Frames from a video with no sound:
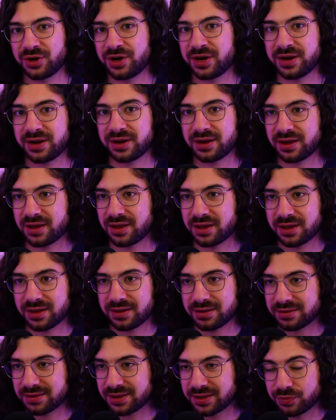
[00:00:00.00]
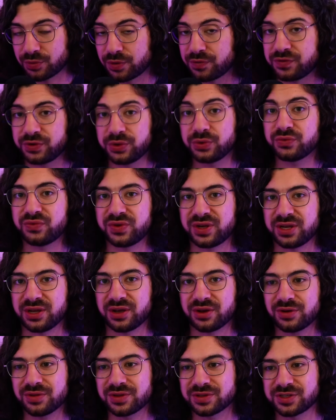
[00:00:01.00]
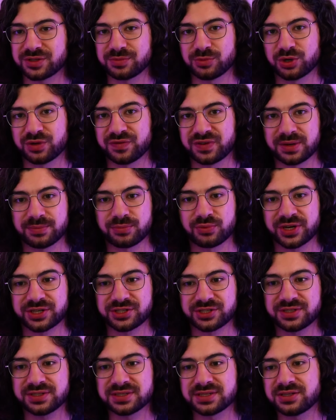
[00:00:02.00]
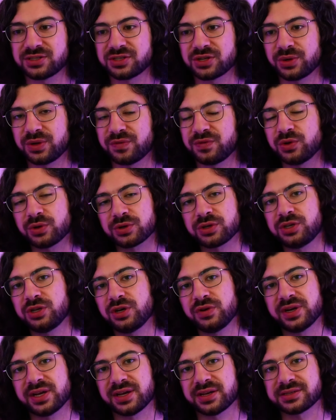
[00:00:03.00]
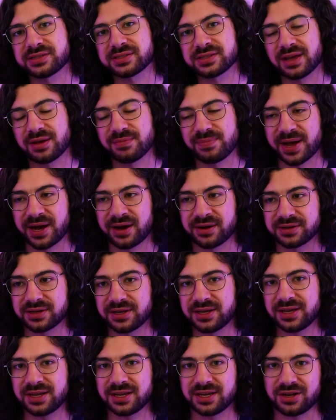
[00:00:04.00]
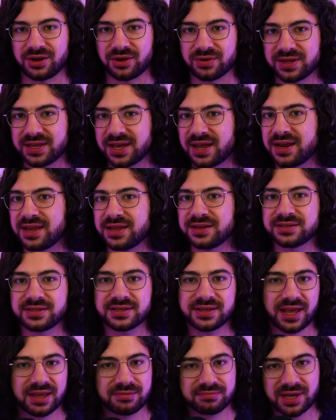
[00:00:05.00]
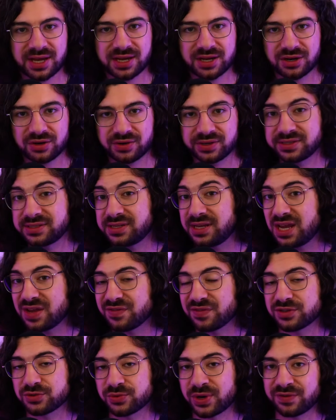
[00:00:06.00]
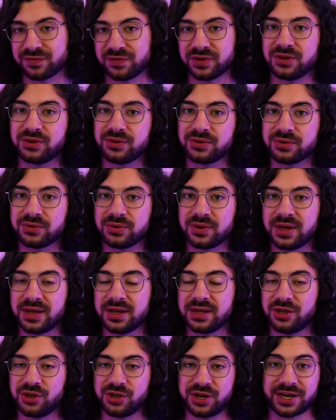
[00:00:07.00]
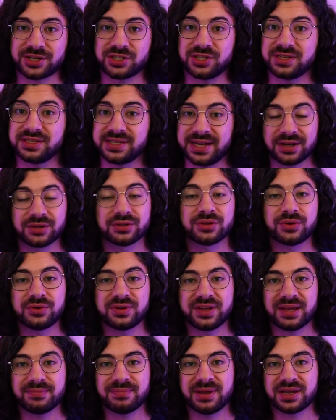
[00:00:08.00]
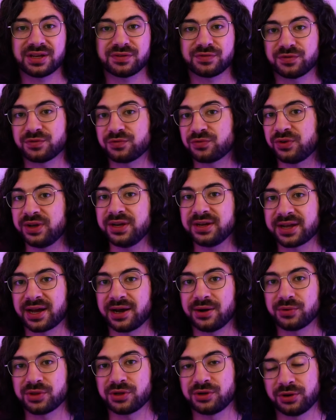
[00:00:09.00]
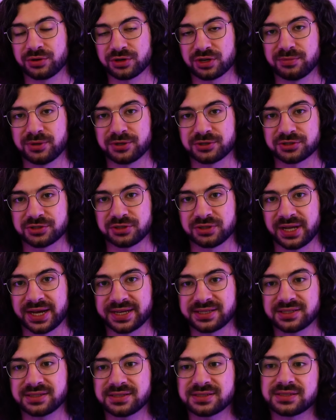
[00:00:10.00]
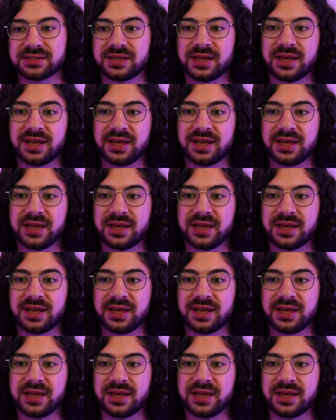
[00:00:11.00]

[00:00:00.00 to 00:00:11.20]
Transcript: a review video, this is more of an impressions. And so if you're curious about getting into GameMaker and seeing if it's right for you, you can actually download GameMaker for free now with a non-commercial license